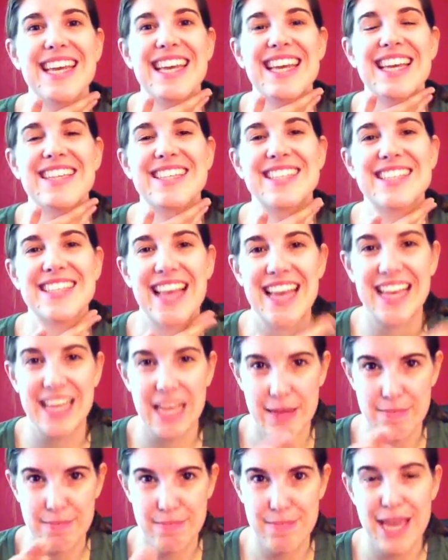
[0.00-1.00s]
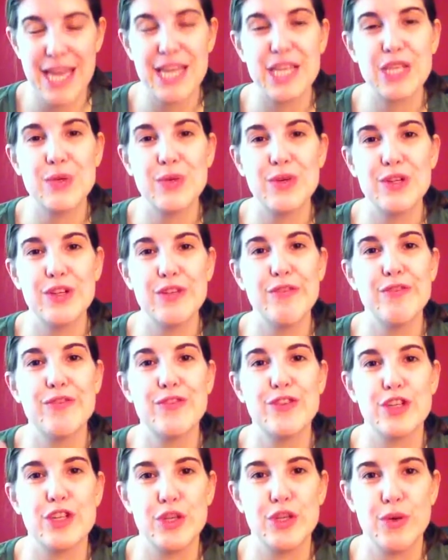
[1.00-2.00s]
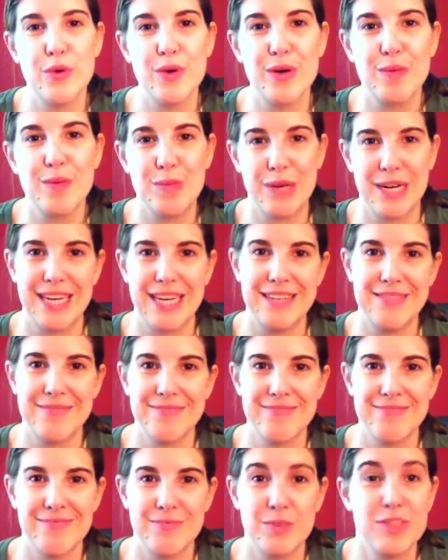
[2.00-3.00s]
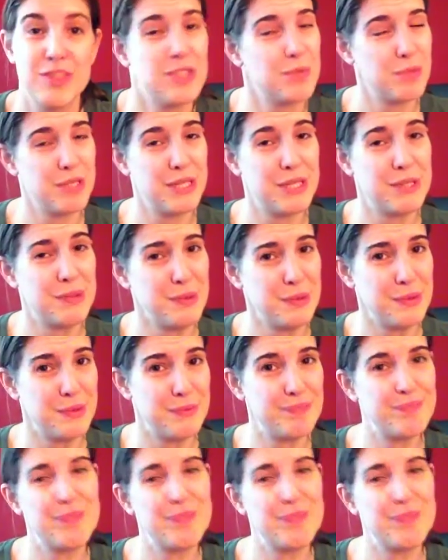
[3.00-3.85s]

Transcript: It's like a manual for your brain, which is pretty cool.